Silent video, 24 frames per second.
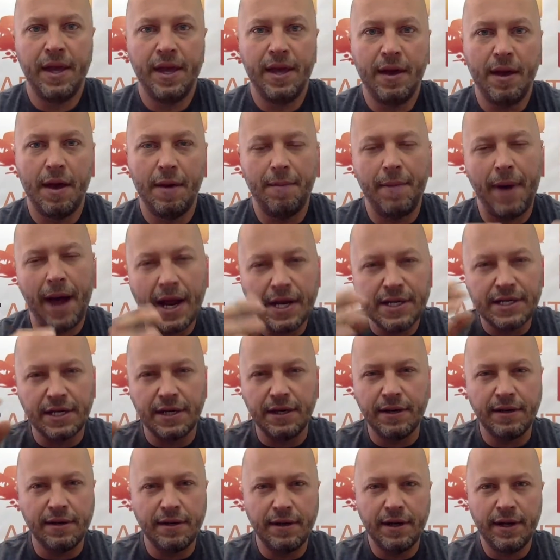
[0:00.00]

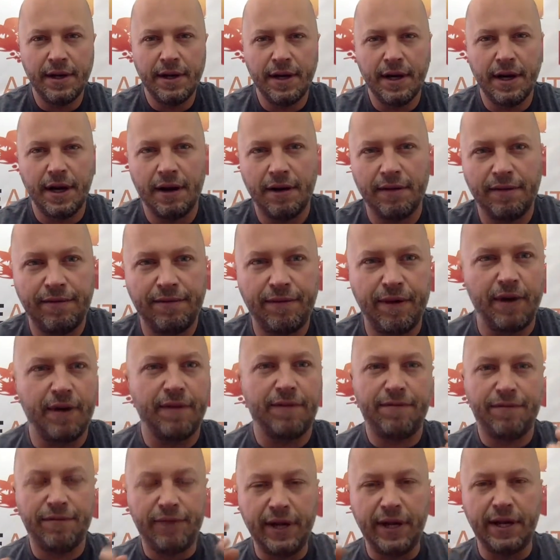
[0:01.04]
Imagine a
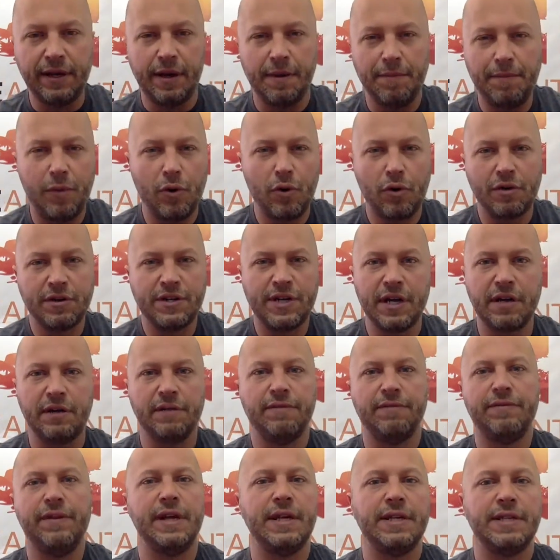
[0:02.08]
motorcycle
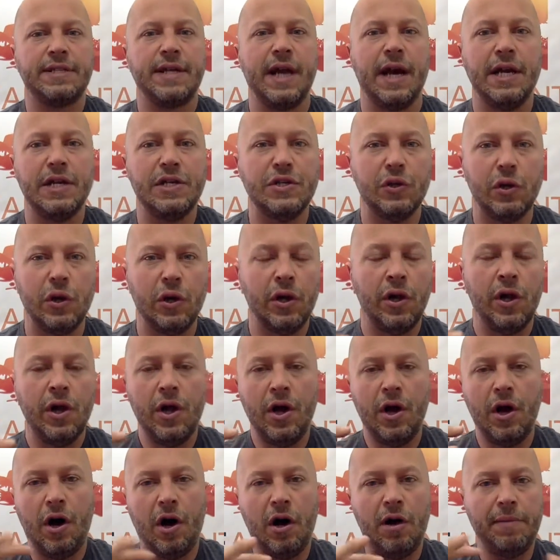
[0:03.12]
fleet schedule
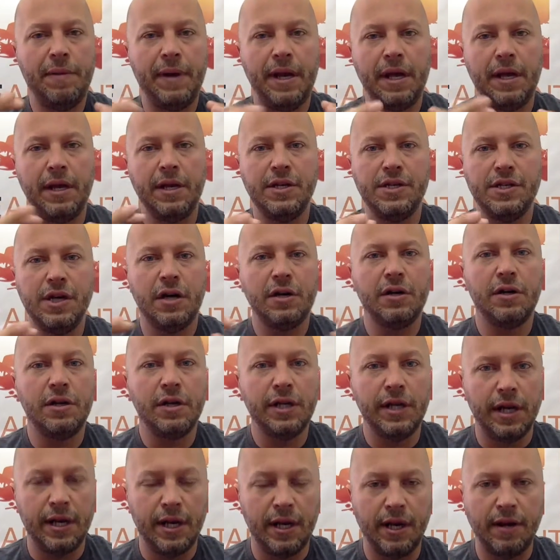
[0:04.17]
all being juggled
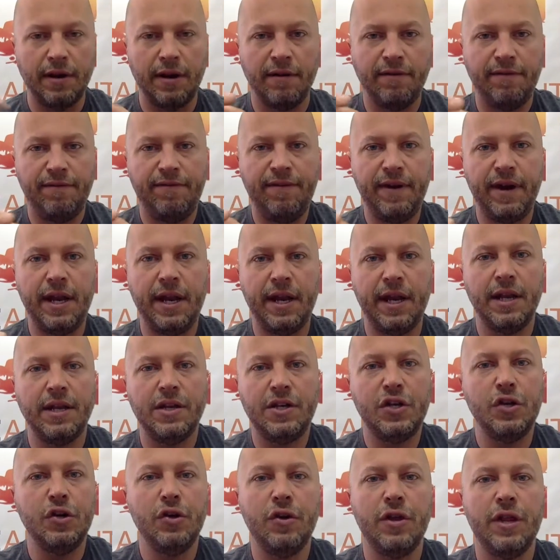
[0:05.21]
and fitted
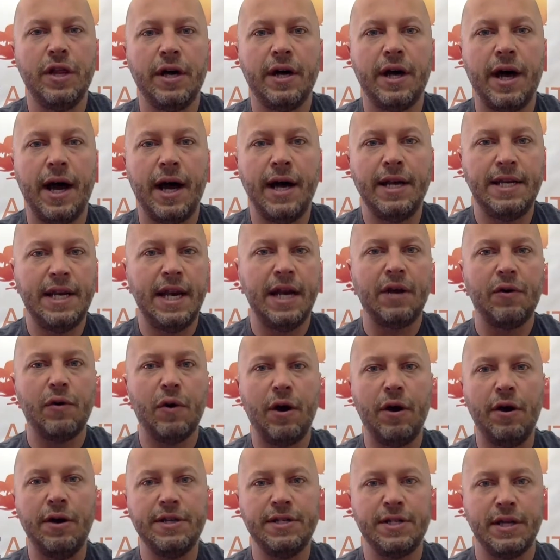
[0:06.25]
into the
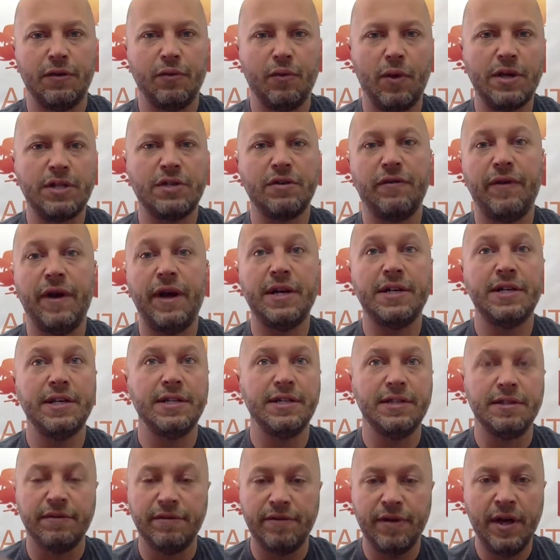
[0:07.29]
itineraries and
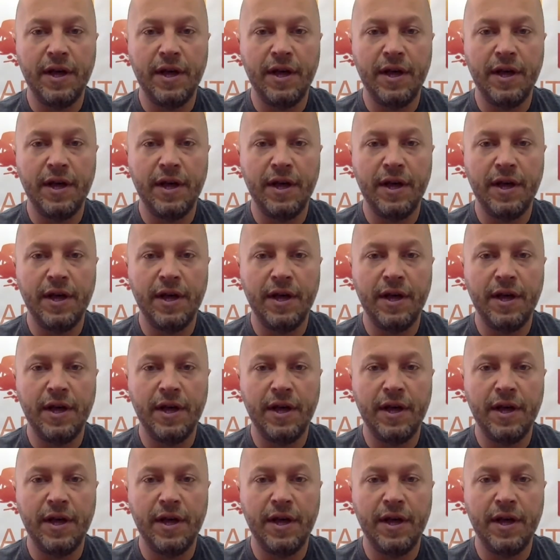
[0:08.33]
reservations of